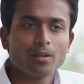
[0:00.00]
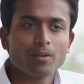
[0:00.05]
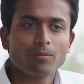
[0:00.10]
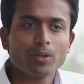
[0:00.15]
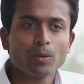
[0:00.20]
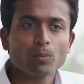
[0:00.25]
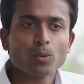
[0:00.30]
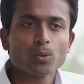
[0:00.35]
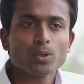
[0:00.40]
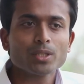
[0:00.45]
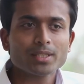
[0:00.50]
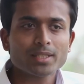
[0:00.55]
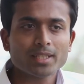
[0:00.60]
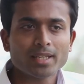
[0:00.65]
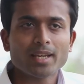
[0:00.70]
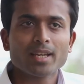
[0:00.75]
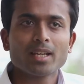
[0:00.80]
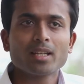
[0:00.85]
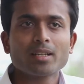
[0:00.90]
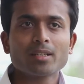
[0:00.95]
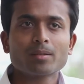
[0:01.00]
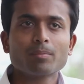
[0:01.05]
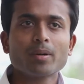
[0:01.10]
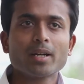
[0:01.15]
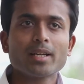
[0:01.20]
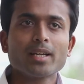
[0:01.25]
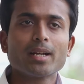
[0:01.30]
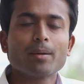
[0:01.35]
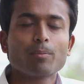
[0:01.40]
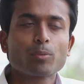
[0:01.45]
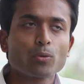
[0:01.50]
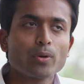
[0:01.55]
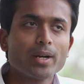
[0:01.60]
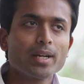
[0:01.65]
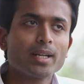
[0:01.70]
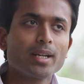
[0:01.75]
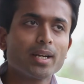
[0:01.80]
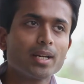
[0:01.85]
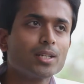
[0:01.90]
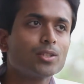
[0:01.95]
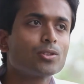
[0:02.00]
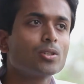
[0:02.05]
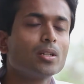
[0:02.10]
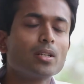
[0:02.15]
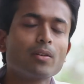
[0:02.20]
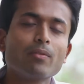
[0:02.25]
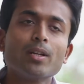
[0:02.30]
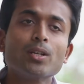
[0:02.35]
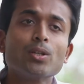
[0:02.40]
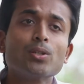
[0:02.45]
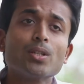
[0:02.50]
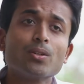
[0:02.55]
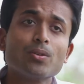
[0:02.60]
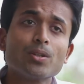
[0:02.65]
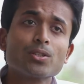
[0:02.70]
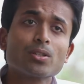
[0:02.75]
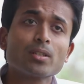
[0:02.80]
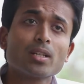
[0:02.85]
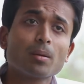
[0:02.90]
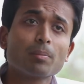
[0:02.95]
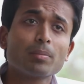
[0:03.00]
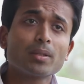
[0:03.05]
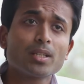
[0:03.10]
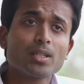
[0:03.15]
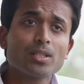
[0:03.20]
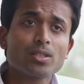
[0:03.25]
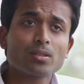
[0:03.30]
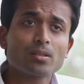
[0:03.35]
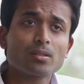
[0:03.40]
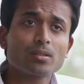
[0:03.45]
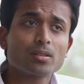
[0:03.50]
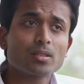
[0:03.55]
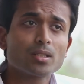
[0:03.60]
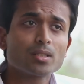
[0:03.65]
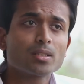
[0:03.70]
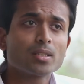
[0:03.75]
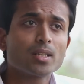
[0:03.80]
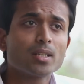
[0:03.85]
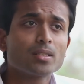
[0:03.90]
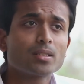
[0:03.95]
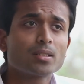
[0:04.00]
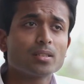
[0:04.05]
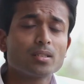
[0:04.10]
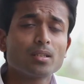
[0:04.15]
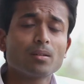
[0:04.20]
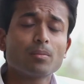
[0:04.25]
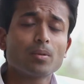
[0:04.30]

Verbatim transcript: we want to scale it by uh, providing additional revenue generation applications such as